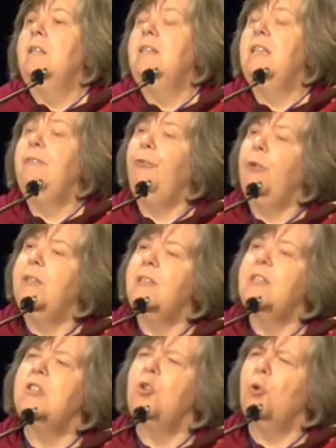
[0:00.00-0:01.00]
different
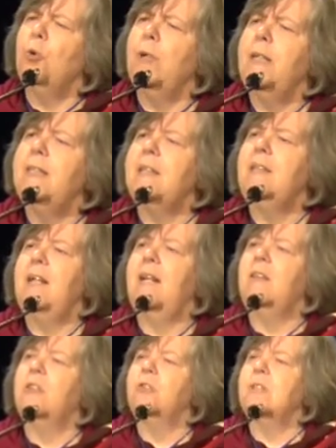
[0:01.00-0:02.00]
stories, and
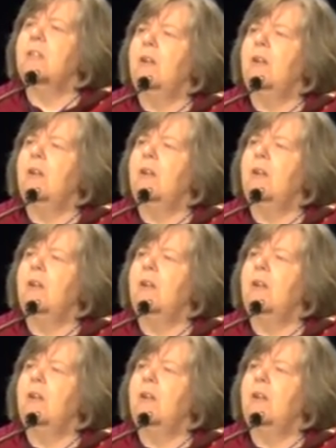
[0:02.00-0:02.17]
yet there's